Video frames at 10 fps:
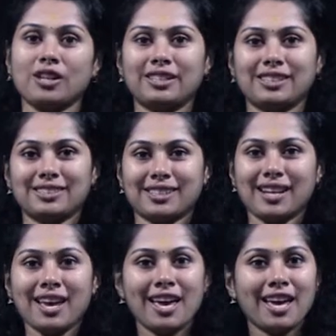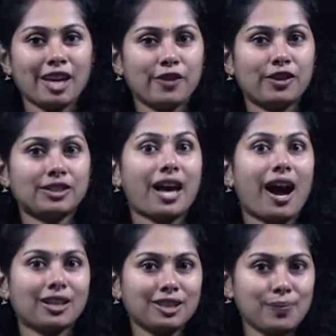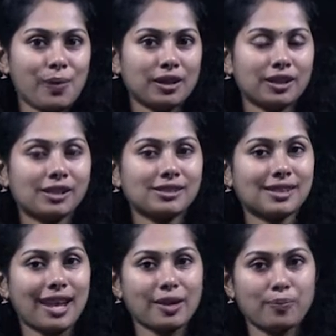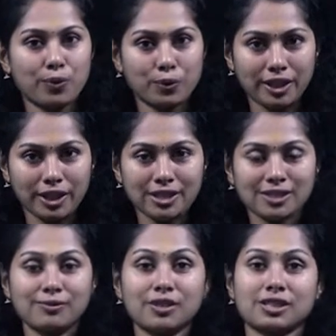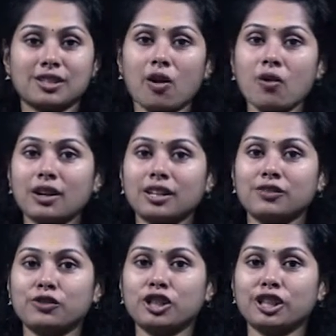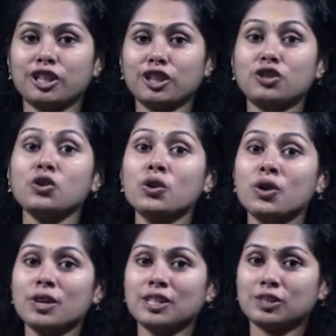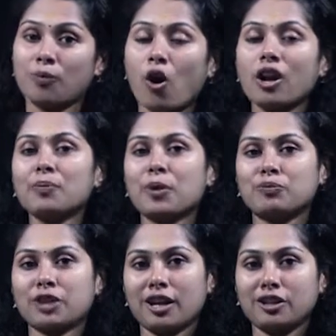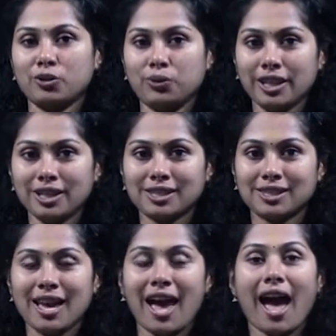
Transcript: intestine. Even the other particles like proteins, which now are converted into smaller peptide units,